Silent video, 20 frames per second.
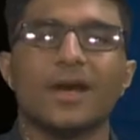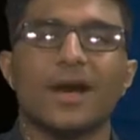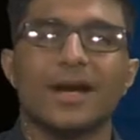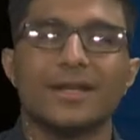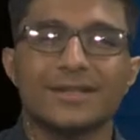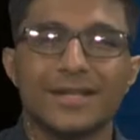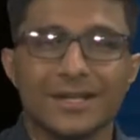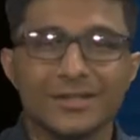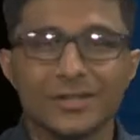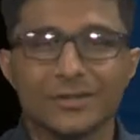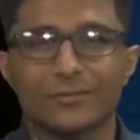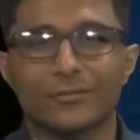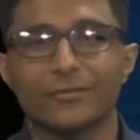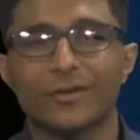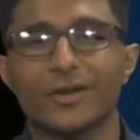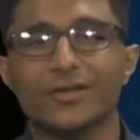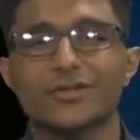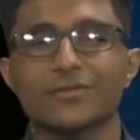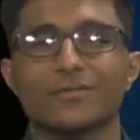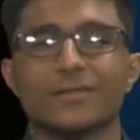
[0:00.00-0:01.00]
Attention
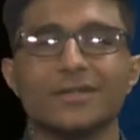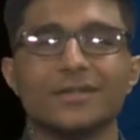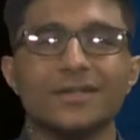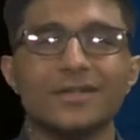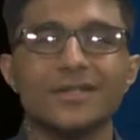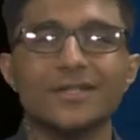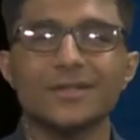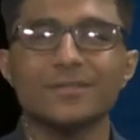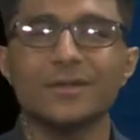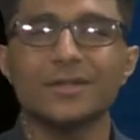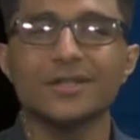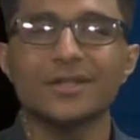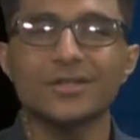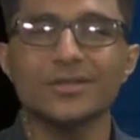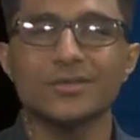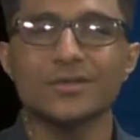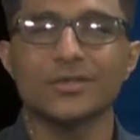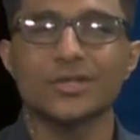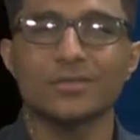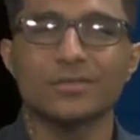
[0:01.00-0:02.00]
freshmen, need some
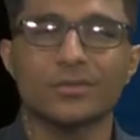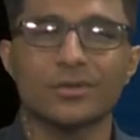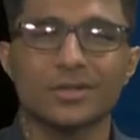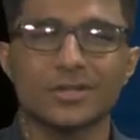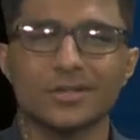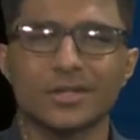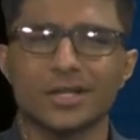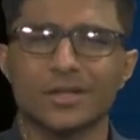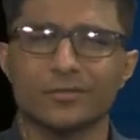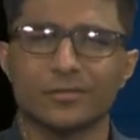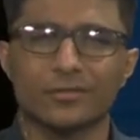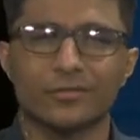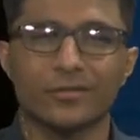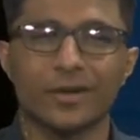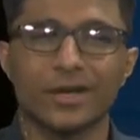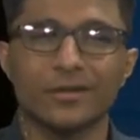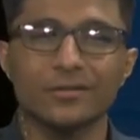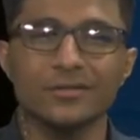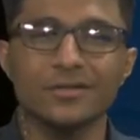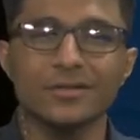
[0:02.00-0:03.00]
additional support studying for
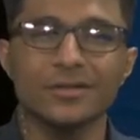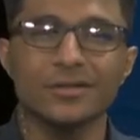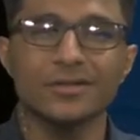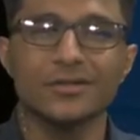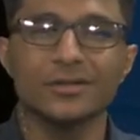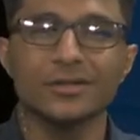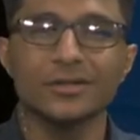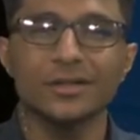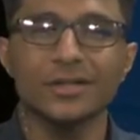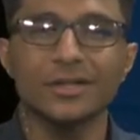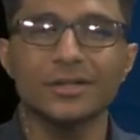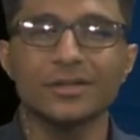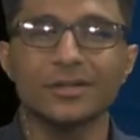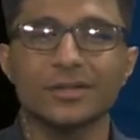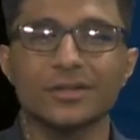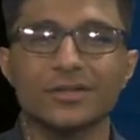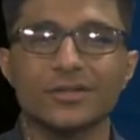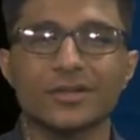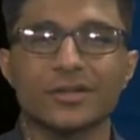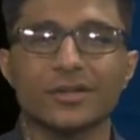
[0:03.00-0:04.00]
finals? Your Link
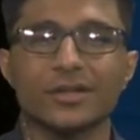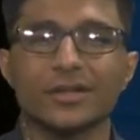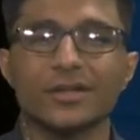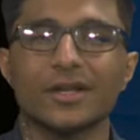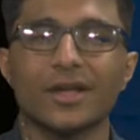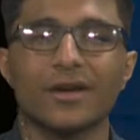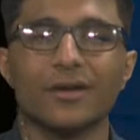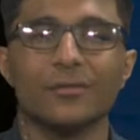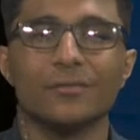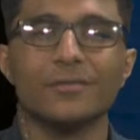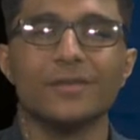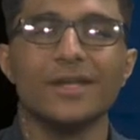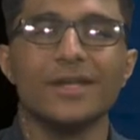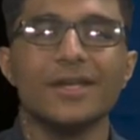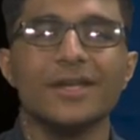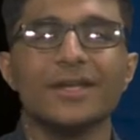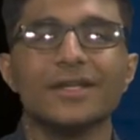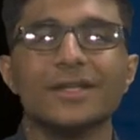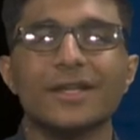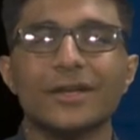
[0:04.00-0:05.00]
leaders are here to help.
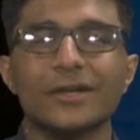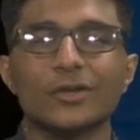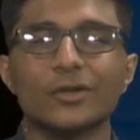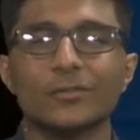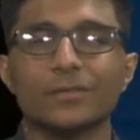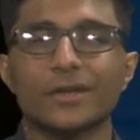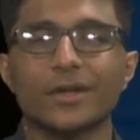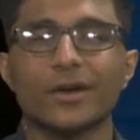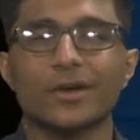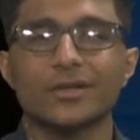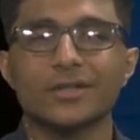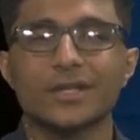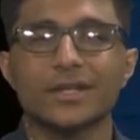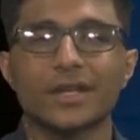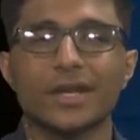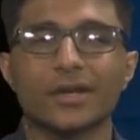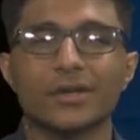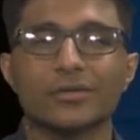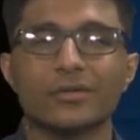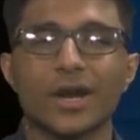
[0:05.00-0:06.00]
Link will be hosting a
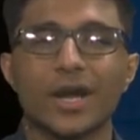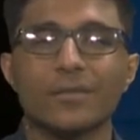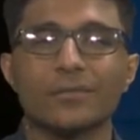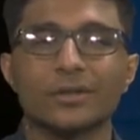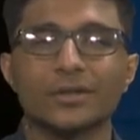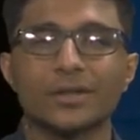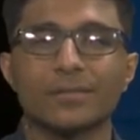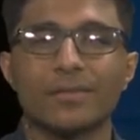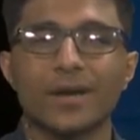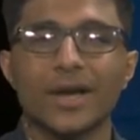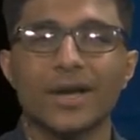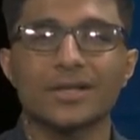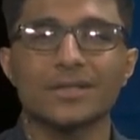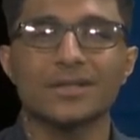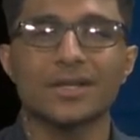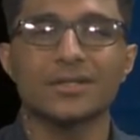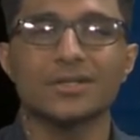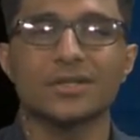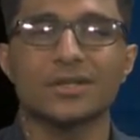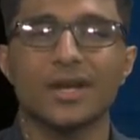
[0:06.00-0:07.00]
Cram with the Pack
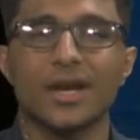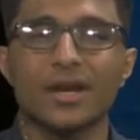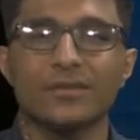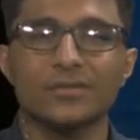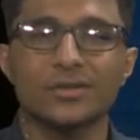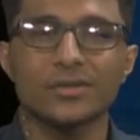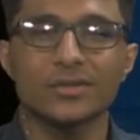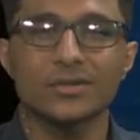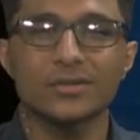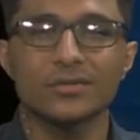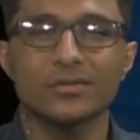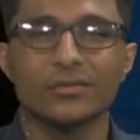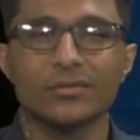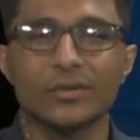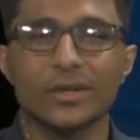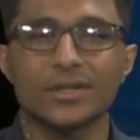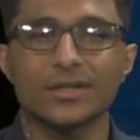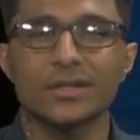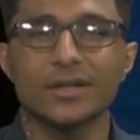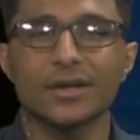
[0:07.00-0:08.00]
session after school
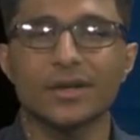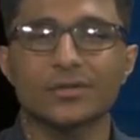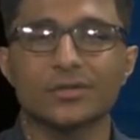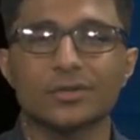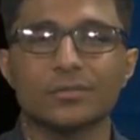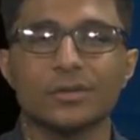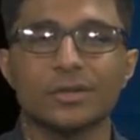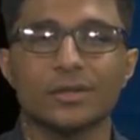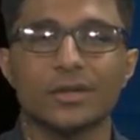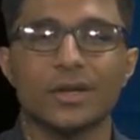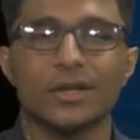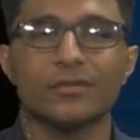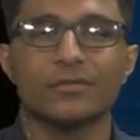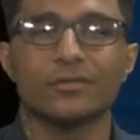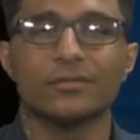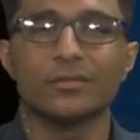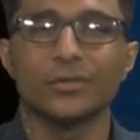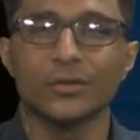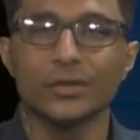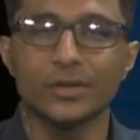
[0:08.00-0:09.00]
Wednesday, October 9th
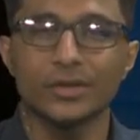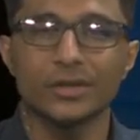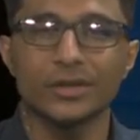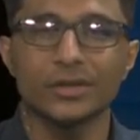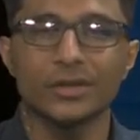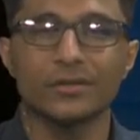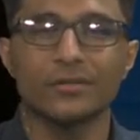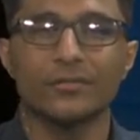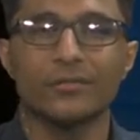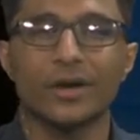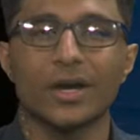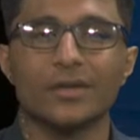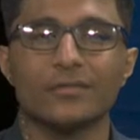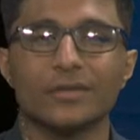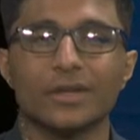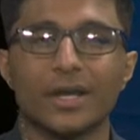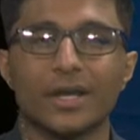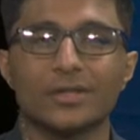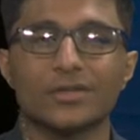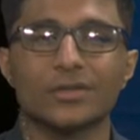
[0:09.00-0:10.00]
from 3.30 to 5 in
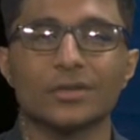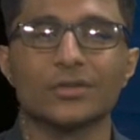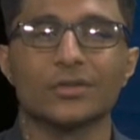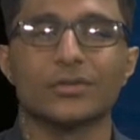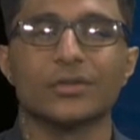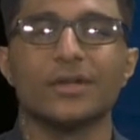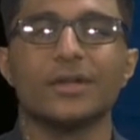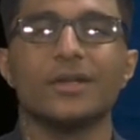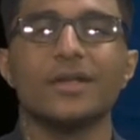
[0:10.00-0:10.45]
HO3.